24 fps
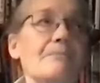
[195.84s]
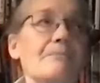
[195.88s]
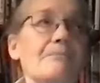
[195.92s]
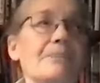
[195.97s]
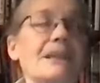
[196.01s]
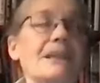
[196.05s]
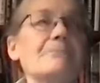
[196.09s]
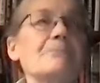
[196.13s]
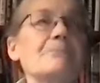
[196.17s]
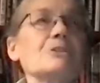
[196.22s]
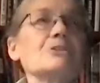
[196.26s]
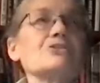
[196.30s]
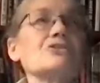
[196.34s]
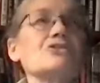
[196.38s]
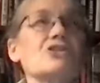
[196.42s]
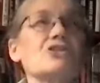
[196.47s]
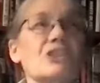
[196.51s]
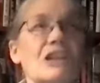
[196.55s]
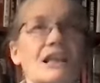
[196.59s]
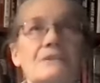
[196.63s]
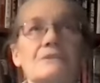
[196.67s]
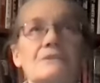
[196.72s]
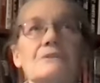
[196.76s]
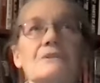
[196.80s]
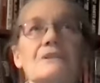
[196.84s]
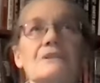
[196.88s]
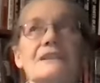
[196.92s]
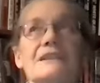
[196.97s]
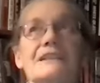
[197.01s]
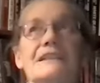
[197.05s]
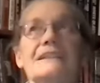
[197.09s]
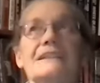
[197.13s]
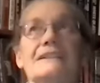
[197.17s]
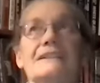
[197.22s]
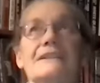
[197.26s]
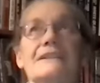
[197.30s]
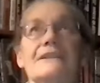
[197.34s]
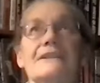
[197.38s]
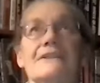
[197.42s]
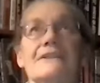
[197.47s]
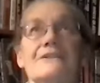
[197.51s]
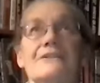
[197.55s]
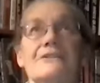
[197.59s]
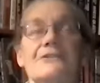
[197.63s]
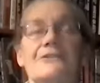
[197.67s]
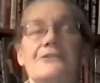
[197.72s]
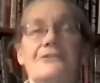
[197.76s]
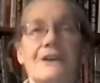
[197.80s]
people generally
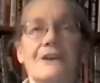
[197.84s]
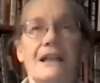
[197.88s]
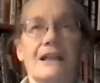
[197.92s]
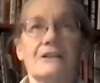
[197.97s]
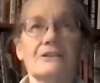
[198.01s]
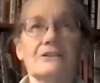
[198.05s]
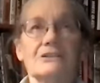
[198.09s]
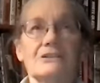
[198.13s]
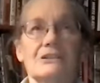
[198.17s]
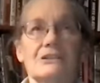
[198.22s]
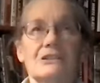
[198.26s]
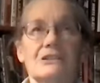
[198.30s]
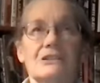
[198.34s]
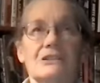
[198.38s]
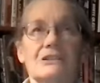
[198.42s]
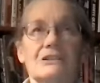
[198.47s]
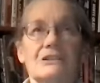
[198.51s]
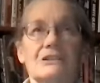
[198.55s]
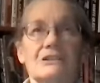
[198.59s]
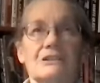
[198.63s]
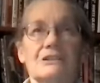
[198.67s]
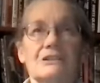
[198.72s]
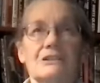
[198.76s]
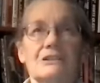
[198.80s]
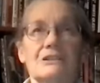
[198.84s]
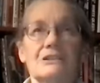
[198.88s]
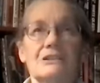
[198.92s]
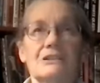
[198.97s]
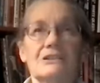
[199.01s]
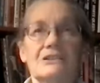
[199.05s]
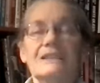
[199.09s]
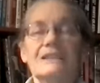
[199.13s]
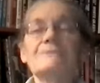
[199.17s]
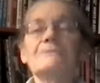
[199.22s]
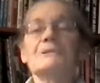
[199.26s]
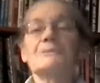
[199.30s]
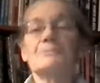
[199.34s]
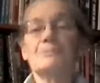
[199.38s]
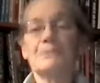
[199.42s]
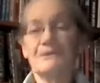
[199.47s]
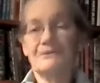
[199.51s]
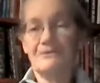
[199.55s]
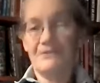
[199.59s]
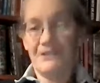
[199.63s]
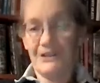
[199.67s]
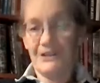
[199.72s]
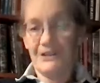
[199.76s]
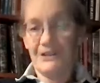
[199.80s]
felt seemed to mm.
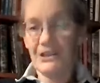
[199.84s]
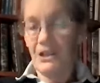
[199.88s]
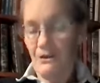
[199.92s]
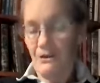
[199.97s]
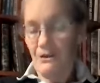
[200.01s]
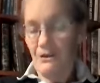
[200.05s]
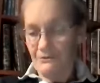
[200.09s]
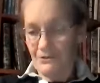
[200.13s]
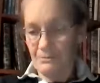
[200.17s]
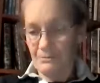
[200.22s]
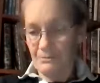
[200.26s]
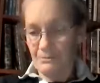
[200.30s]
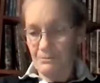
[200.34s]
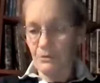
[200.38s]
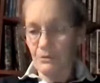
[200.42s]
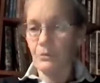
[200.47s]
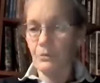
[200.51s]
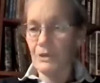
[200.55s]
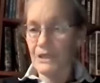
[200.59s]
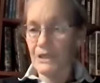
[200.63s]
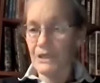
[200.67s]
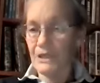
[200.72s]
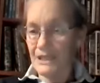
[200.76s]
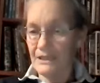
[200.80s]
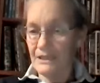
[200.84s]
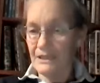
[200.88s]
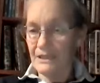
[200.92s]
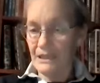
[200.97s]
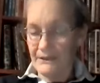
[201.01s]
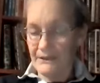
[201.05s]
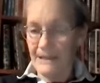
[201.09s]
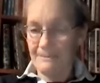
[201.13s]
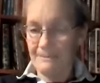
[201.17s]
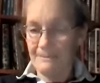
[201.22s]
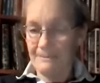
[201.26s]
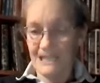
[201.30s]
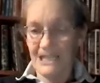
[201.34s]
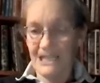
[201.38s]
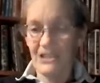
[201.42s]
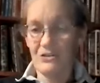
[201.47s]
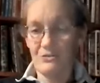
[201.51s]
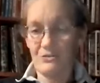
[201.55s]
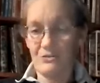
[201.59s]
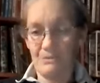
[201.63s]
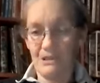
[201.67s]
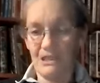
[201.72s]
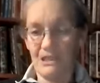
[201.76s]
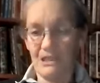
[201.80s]
be very comfortable with our
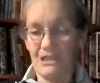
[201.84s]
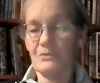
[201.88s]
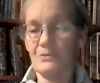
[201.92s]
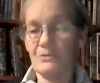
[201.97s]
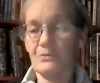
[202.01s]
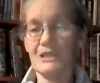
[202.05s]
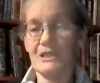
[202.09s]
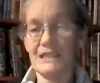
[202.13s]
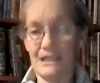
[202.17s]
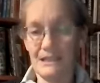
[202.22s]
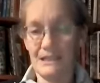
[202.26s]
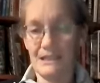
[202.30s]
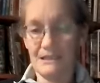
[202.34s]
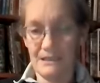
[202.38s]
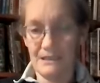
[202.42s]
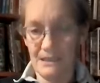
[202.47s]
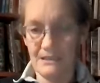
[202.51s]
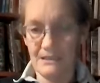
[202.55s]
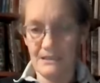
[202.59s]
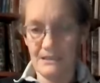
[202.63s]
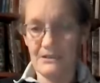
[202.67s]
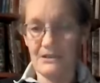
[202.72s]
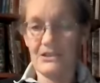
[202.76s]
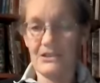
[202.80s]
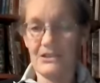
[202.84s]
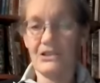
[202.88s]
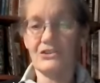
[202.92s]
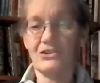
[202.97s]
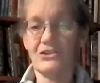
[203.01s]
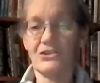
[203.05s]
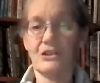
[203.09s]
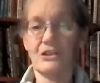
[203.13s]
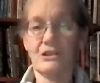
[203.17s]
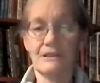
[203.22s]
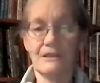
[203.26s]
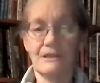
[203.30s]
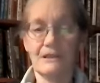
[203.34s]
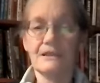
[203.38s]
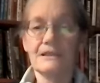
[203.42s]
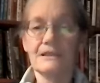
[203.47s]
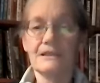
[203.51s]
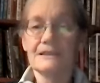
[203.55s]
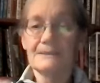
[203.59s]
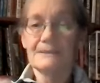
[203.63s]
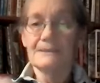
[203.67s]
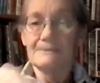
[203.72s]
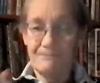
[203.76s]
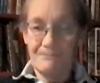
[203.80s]
application because we had done such a
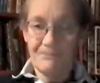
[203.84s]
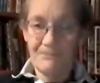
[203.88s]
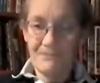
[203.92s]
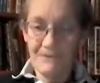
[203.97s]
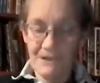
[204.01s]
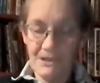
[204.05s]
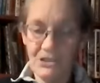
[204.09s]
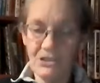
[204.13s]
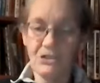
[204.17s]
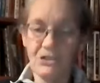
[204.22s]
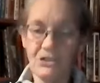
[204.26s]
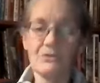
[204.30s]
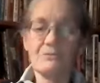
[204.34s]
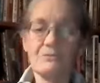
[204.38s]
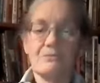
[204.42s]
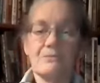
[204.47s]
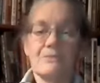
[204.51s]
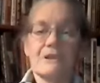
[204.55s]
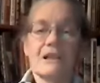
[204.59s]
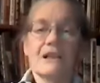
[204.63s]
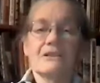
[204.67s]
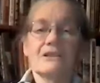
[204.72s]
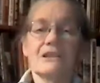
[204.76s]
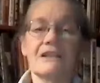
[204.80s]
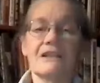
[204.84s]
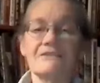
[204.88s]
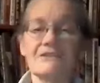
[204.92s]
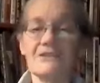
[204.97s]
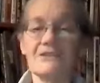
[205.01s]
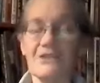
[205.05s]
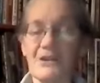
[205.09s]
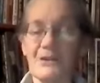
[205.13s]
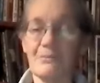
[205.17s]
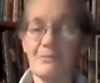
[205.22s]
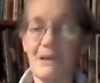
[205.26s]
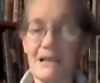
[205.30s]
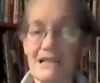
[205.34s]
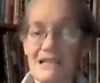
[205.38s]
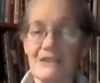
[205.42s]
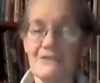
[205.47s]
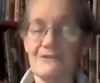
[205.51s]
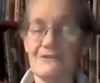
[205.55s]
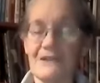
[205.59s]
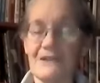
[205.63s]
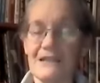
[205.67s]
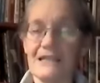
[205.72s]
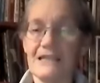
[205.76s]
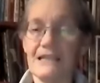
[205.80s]
you know a level of
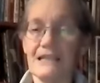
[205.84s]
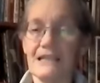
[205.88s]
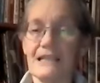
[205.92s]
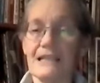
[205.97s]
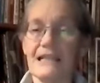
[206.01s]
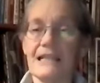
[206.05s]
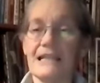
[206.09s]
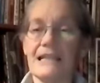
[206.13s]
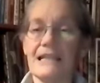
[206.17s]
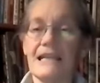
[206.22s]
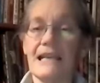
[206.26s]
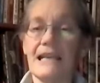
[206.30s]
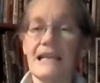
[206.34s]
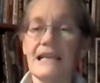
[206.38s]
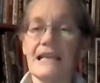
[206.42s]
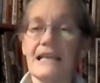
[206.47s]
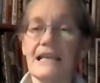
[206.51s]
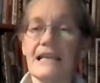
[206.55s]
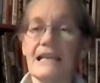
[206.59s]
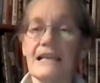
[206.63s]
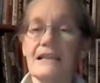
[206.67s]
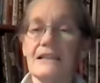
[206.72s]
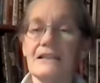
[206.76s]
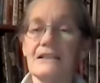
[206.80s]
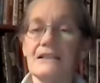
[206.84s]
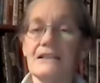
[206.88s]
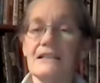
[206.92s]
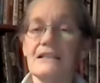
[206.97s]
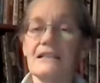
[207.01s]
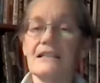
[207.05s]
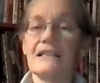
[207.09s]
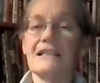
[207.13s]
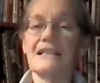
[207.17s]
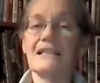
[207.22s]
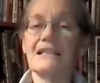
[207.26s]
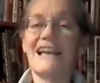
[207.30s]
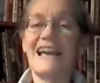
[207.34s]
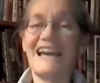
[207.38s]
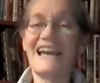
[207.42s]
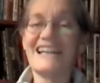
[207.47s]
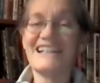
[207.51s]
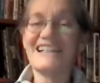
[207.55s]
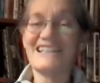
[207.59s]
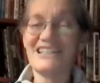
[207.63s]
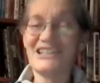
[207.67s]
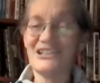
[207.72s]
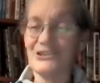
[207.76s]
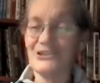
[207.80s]
specificity and
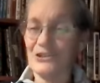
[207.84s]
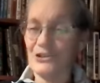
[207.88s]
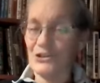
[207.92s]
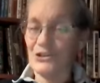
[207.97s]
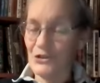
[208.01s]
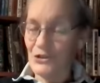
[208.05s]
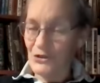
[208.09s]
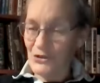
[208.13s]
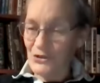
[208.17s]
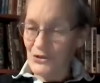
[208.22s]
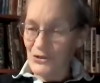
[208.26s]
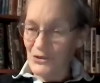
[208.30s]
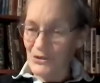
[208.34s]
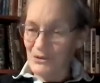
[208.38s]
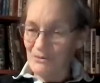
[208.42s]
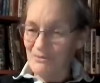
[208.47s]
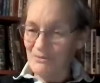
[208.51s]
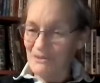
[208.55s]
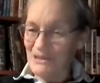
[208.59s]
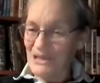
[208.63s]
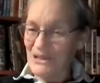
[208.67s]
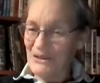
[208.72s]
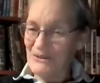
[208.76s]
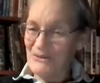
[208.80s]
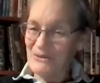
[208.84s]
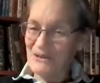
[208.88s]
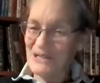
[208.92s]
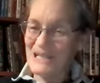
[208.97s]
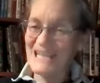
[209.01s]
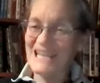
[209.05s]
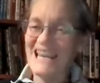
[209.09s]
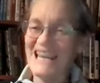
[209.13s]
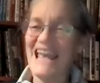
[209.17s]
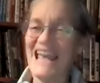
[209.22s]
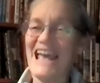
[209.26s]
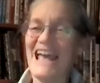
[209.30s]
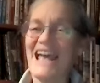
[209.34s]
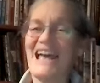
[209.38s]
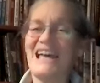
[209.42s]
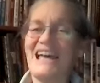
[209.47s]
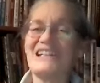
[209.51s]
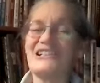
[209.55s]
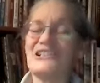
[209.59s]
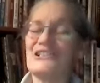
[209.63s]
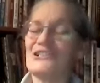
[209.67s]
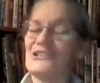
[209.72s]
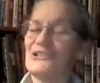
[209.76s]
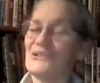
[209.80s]
i did assure them that we
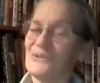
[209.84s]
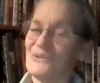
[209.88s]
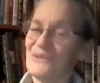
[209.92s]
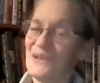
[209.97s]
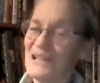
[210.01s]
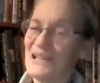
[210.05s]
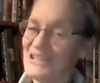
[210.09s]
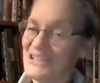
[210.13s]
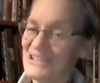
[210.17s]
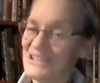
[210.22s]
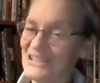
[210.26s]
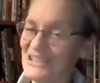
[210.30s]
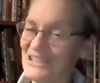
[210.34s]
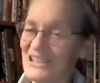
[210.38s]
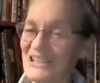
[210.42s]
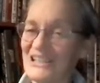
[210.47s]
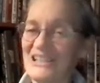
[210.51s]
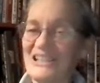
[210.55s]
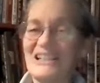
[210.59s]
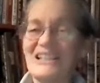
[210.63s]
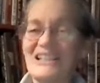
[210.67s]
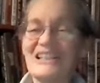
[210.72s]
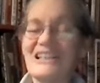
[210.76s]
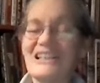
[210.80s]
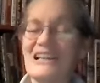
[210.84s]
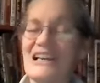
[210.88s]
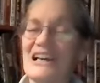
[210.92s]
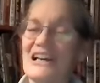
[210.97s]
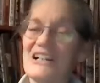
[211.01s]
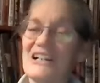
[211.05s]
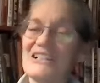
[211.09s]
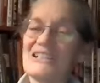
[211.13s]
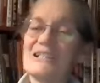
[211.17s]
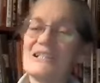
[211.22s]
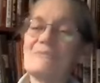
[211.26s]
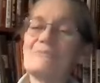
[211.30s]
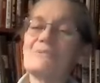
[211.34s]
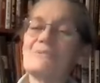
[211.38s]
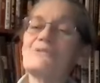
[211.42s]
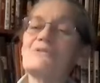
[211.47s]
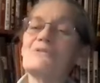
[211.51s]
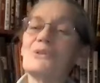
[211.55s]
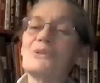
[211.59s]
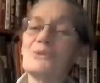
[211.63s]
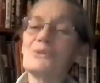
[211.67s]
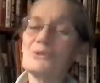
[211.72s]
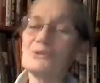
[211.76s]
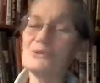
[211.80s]
had addressed the concept
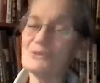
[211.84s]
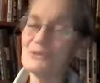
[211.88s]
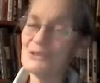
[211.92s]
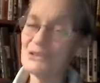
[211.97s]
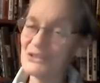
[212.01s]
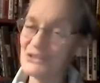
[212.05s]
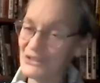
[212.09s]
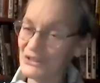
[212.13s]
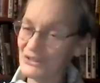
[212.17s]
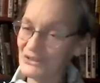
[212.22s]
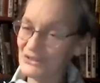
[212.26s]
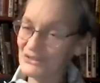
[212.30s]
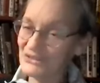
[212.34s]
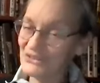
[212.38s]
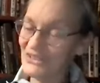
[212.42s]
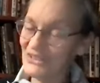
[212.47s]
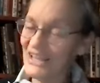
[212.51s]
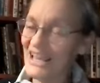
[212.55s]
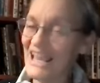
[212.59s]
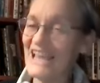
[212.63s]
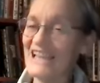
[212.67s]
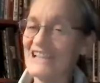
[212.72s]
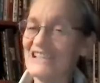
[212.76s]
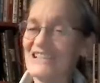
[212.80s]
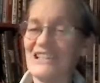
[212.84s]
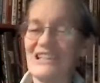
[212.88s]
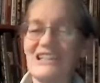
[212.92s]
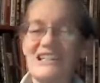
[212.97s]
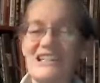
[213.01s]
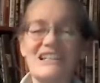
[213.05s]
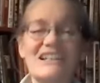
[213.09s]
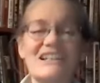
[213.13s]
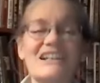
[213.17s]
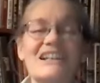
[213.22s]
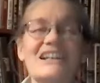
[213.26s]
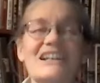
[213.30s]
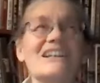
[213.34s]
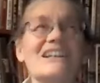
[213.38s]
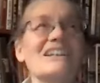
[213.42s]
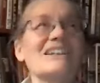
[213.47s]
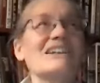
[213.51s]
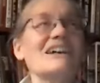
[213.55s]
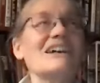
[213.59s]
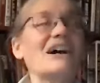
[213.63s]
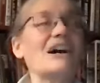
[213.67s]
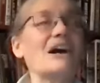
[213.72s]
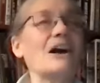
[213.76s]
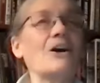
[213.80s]
of older adults as a
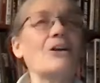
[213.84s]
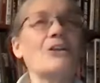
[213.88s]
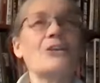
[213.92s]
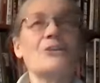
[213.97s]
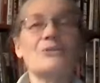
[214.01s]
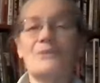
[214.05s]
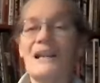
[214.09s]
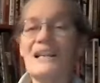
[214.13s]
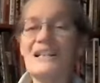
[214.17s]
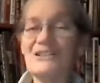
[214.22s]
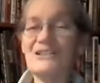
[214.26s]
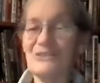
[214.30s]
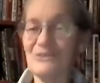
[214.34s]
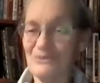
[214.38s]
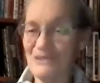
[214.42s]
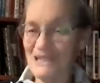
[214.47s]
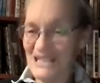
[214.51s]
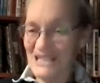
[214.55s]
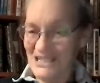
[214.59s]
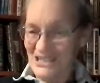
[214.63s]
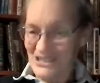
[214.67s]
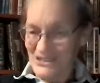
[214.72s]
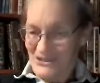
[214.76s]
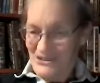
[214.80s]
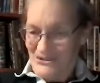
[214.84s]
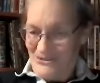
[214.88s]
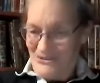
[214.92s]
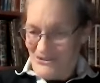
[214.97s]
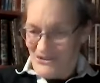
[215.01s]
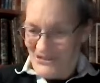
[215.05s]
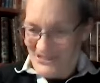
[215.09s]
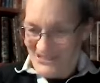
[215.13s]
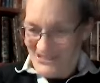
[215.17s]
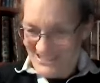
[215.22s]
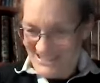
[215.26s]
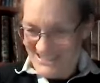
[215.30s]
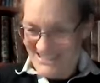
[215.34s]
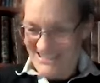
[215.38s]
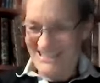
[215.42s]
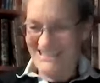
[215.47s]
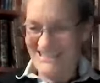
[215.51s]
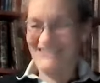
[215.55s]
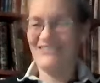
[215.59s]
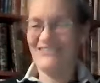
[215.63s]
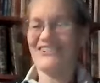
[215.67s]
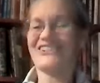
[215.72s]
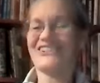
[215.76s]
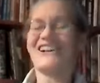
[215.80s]
uh, threatened resource
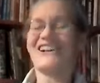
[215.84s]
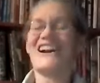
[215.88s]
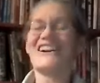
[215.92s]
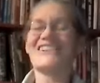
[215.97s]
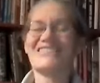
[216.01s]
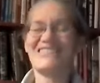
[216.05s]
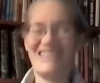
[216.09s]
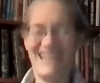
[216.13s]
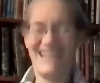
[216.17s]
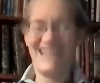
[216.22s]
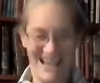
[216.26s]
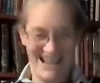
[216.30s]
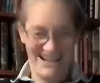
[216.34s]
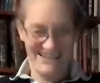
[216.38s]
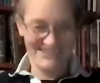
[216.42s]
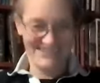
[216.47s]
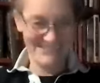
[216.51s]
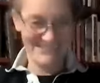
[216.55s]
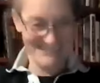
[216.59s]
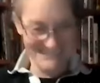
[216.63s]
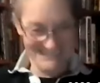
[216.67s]
for our town